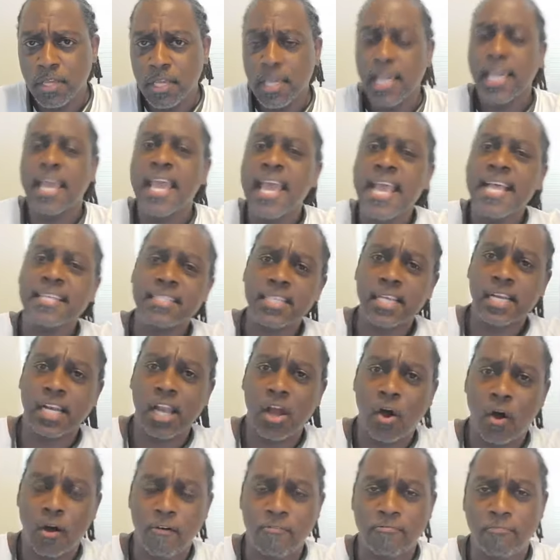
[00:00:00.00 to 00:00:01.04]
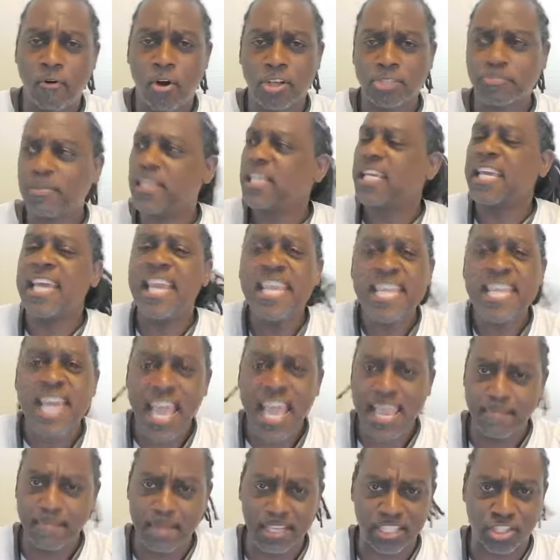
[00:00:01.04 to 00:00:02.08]
He's in law enforcement. He
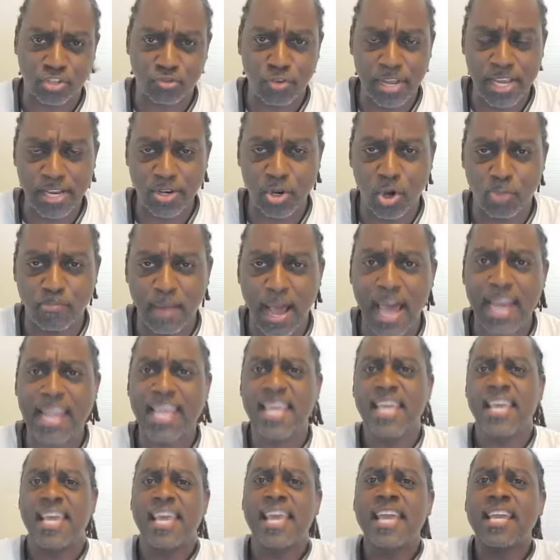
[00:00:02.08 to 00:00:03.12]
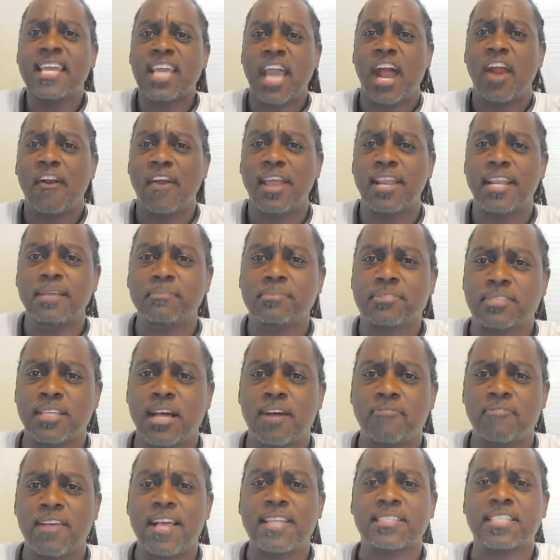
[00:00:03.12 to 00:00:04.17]
ain't mistreating nobody. He carrying
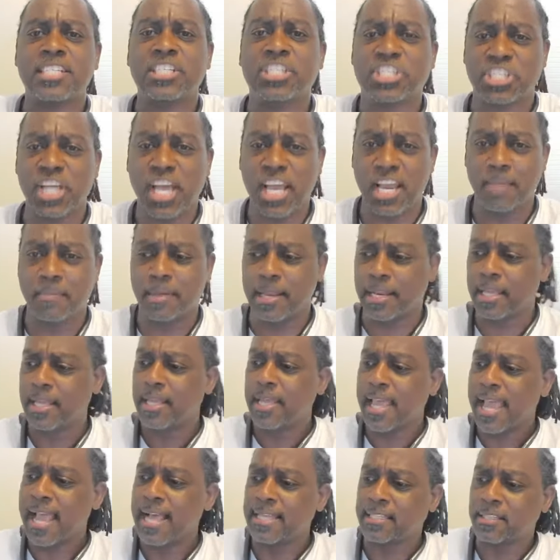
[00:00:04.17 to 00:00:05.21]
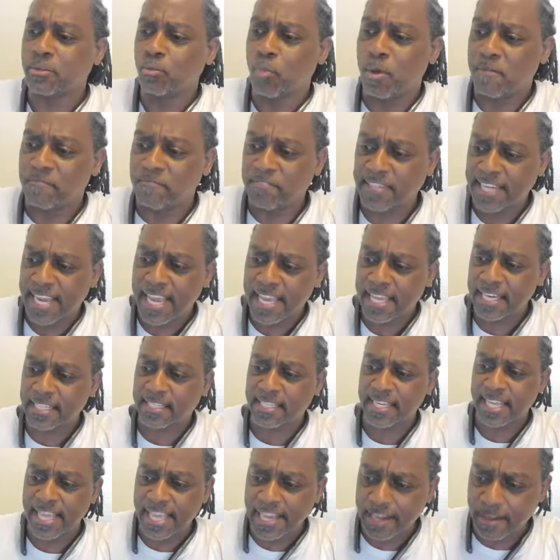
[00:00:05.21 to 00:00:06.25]
himself as a gentleman, as with
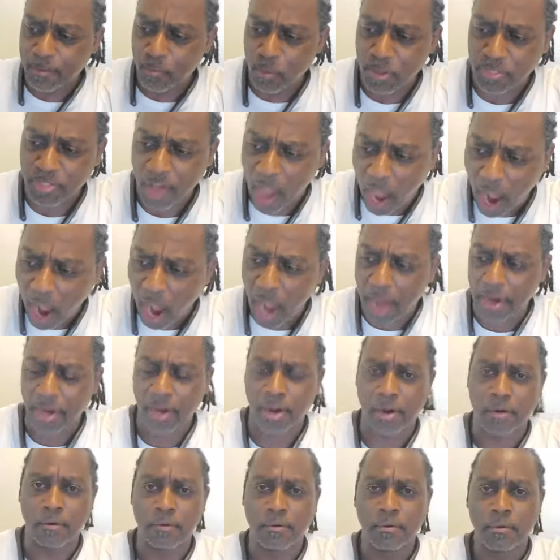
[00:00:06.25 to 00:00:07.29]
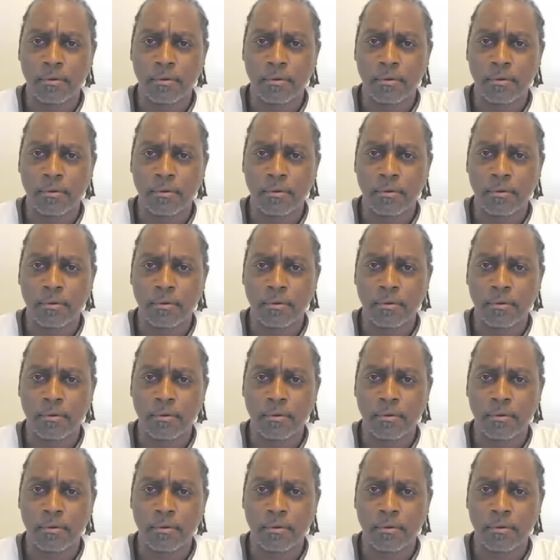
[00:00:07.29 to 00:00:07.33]
dignity and with honor.